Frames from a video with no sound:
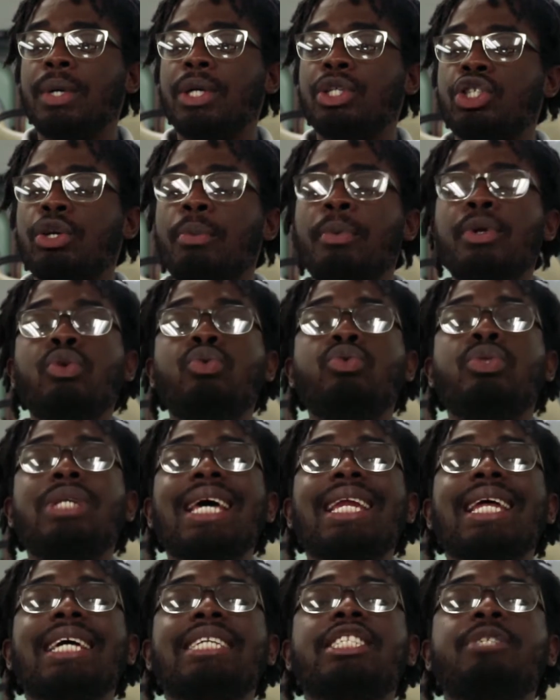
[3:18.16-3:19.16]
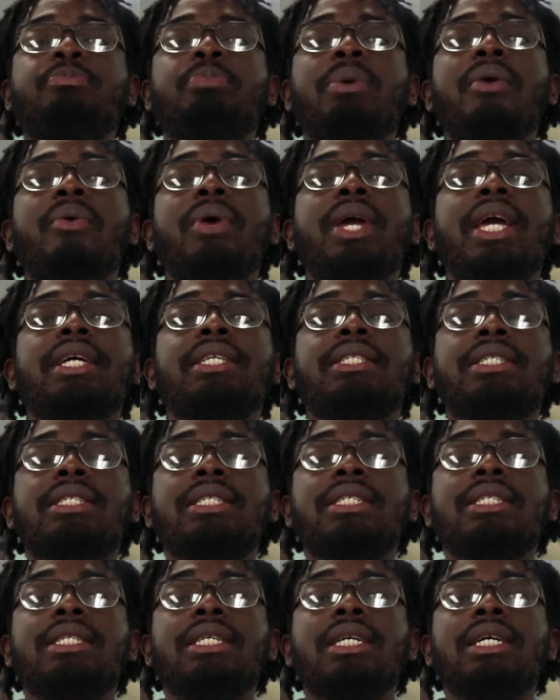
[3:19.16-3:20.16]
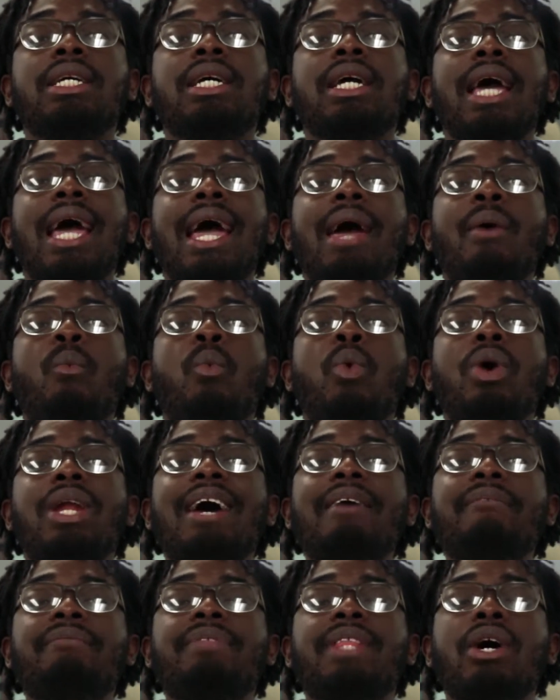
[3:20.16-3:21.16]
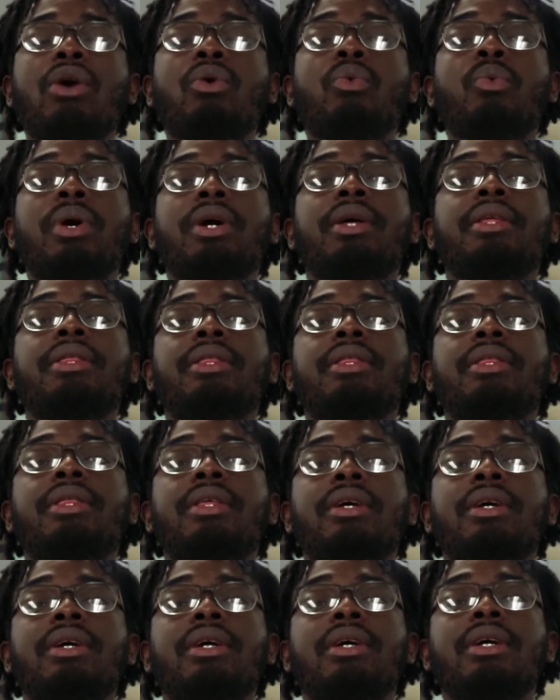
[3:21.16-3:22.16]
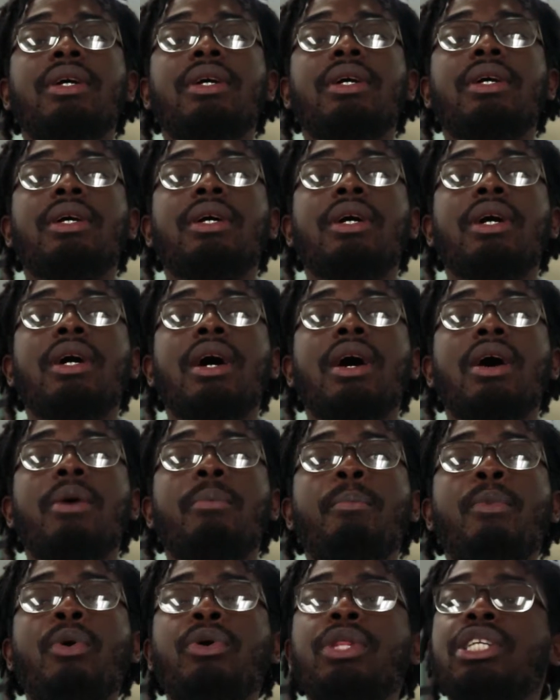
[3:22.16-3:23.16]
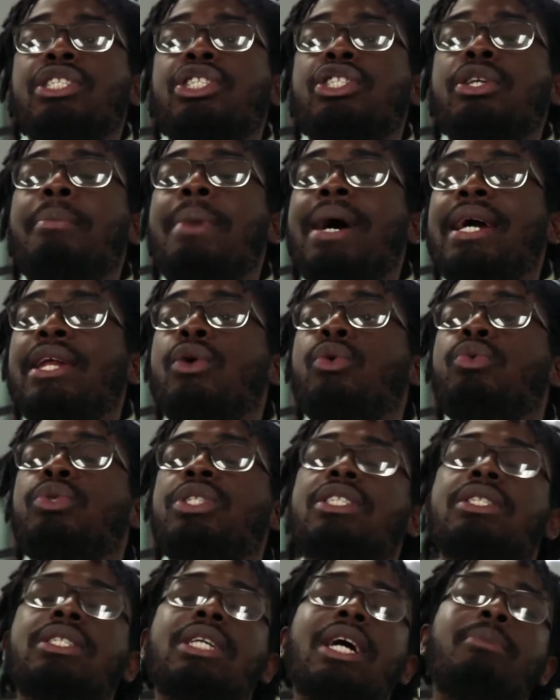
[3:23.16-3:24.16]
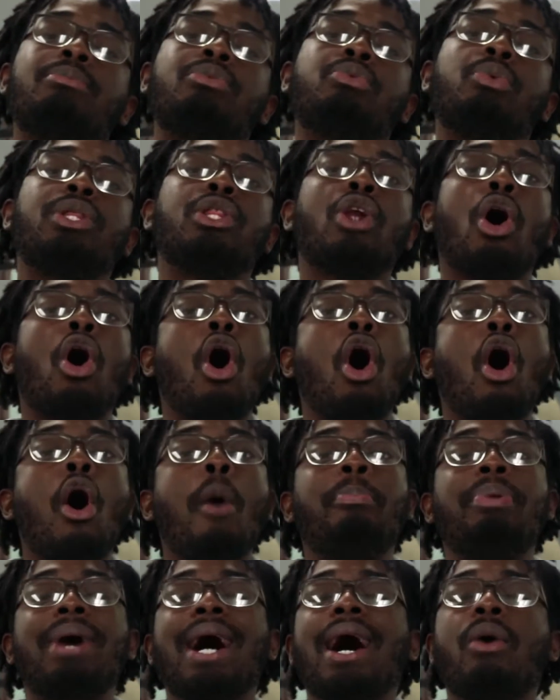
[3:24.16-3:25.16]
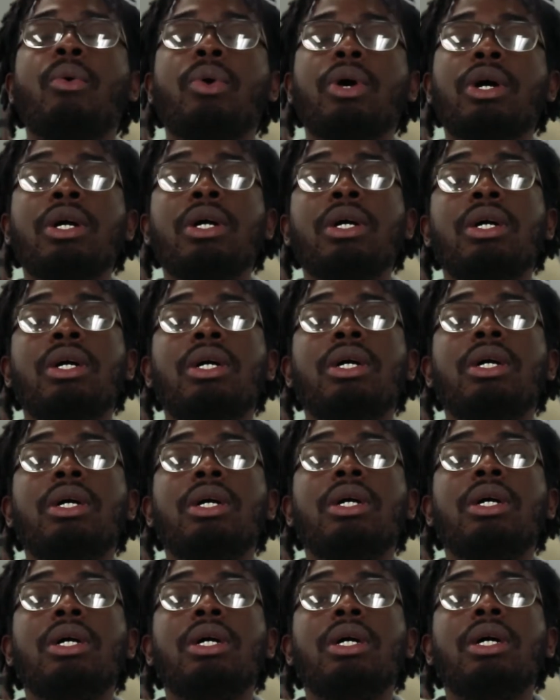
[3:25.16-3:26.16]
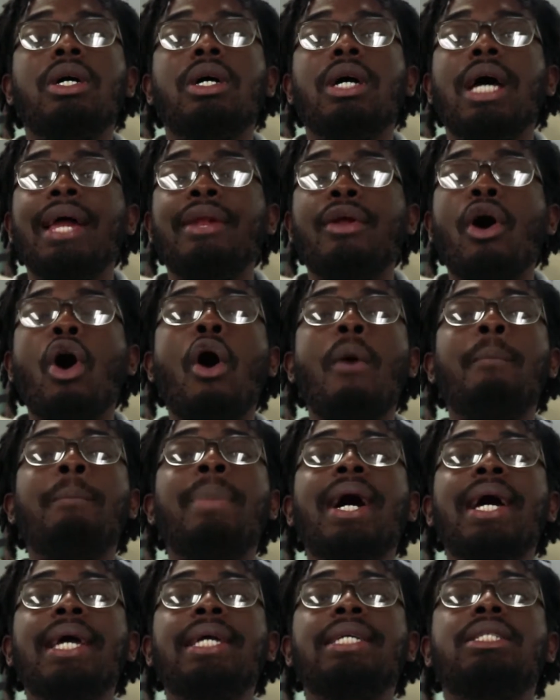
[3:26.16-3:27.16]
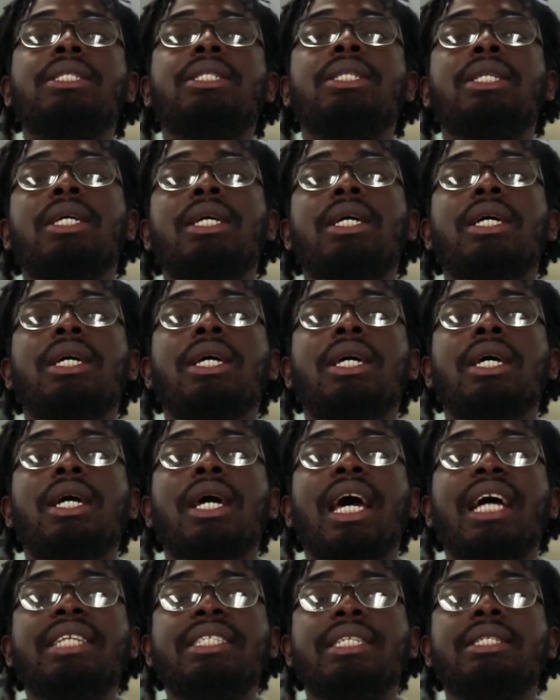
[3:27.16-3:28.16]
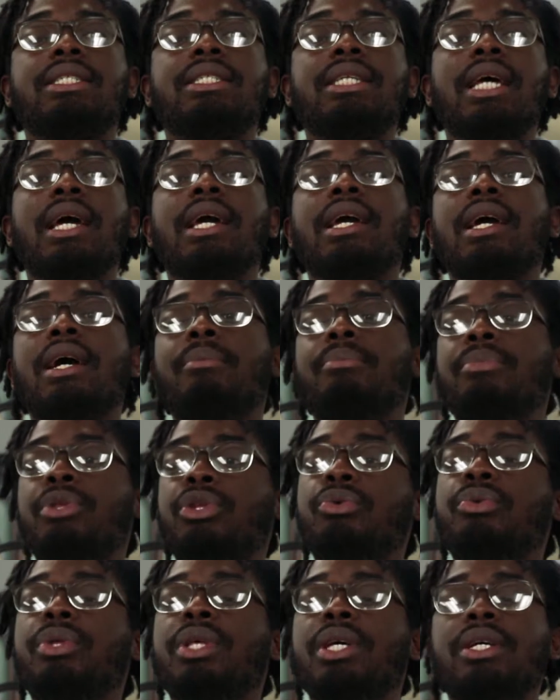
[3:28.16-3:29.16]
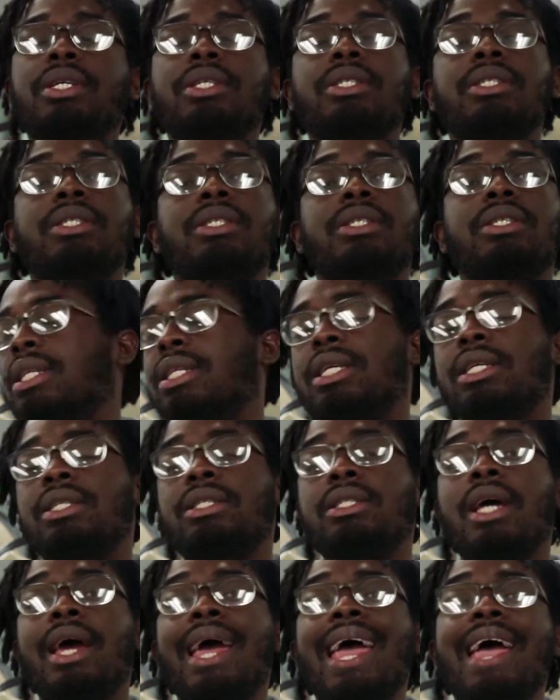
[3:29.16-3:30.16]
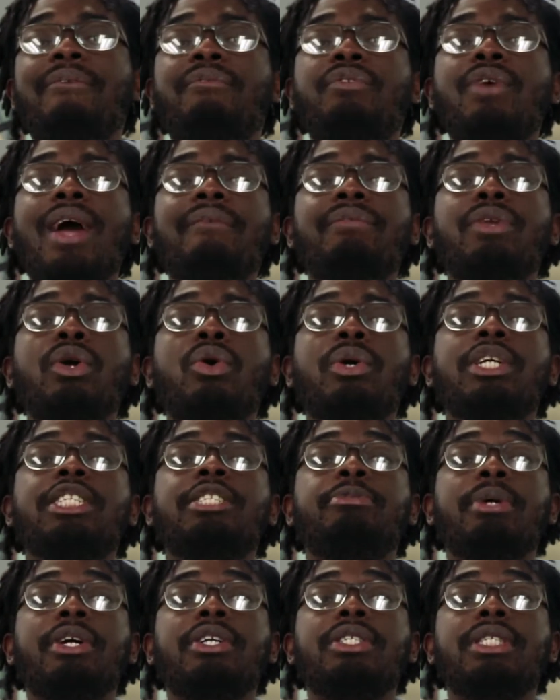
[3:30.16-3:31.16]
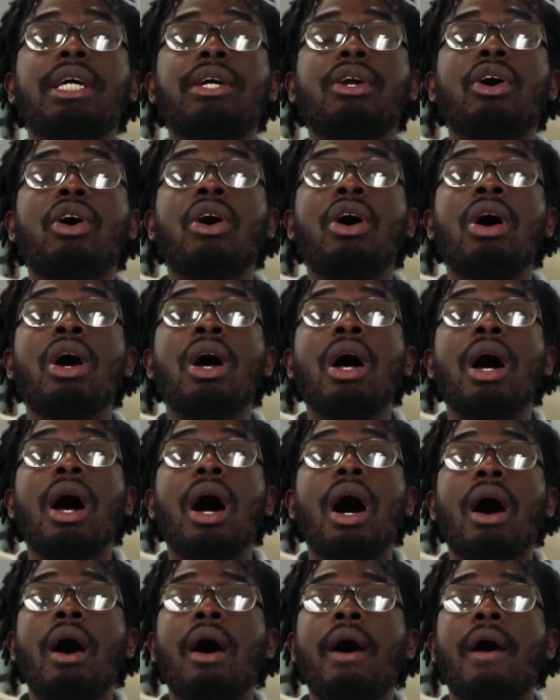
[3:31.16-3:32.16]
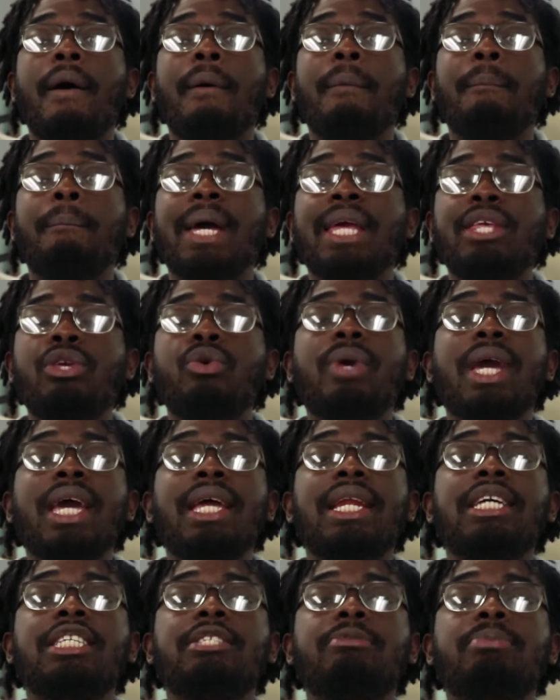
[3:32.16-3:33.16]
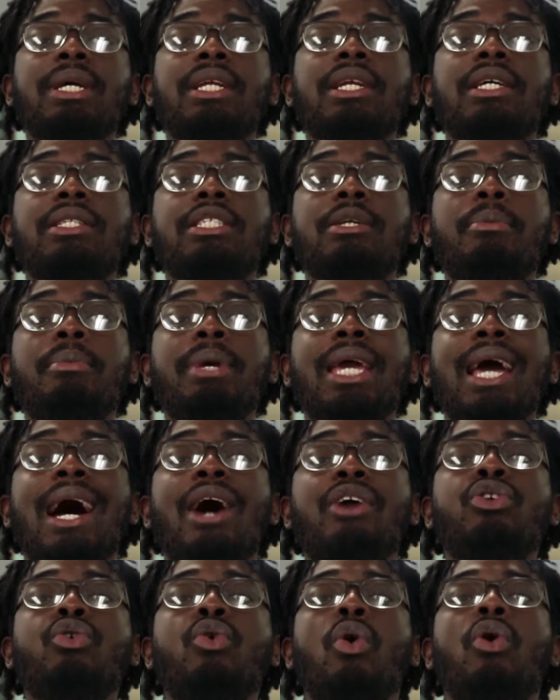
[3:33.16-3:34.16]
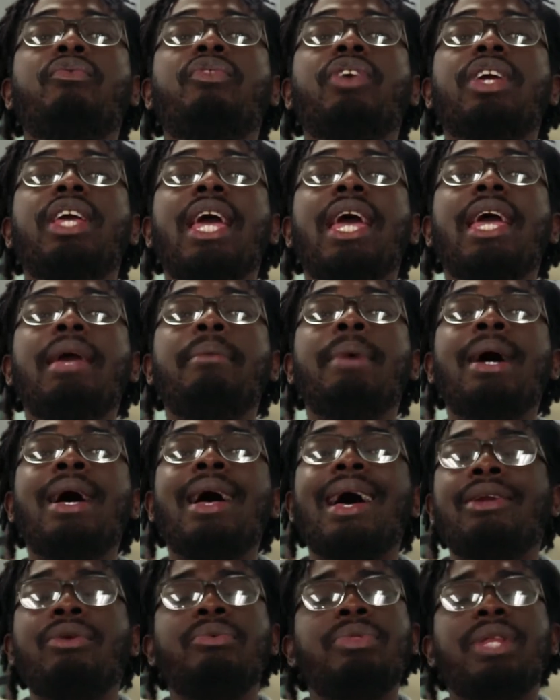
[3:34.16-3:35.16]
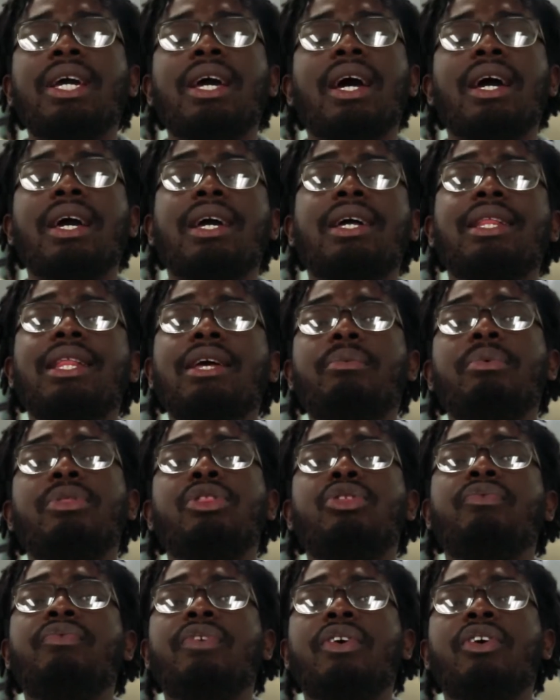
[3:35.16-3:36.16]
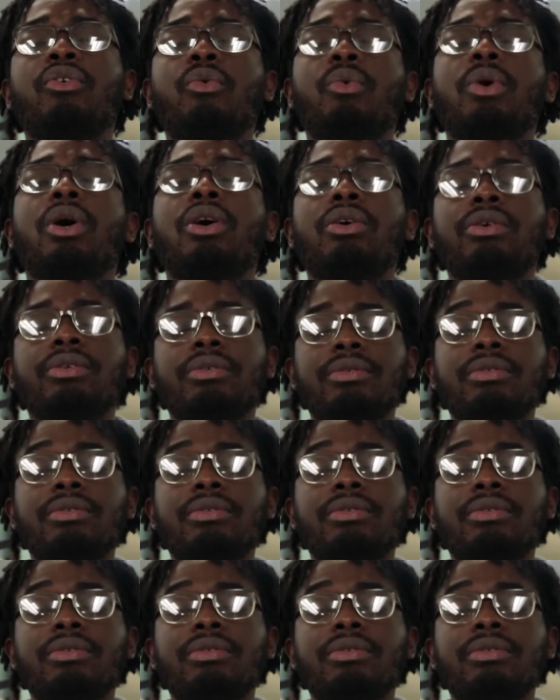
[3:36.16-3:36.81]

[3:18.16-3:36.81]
Someone who's had experience in what I've dealt with, more than somebody who just comes with the all power and all might and just said, come do this and this. If you have no experience at all, and you can't explain it to me how you overcame, I don't think I could click with you very well.